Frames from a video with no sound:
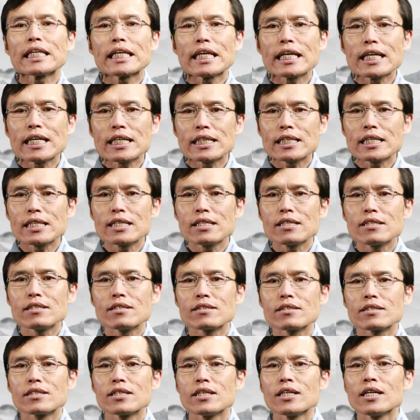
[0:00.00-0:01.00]

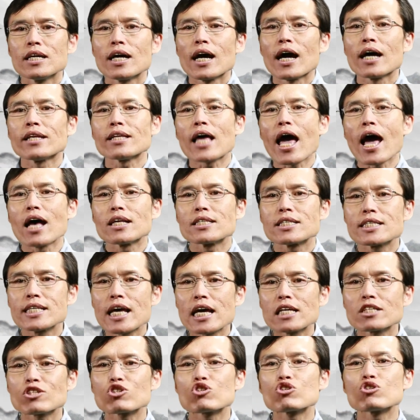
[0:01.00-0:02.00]
deities and
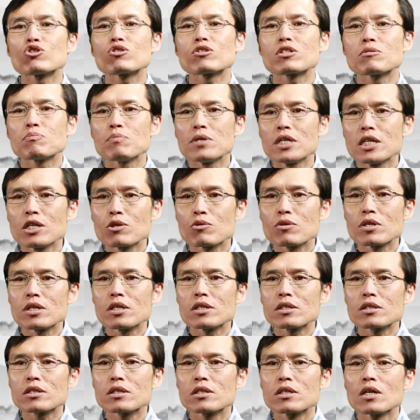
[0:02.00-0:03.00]
ancestral
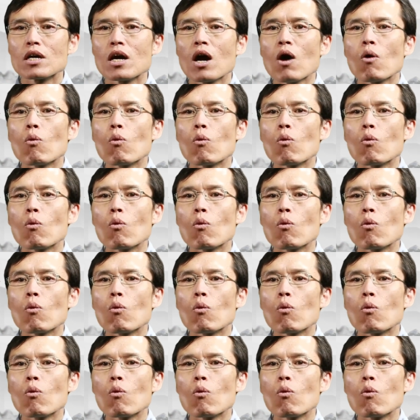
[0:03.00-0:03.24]
spirits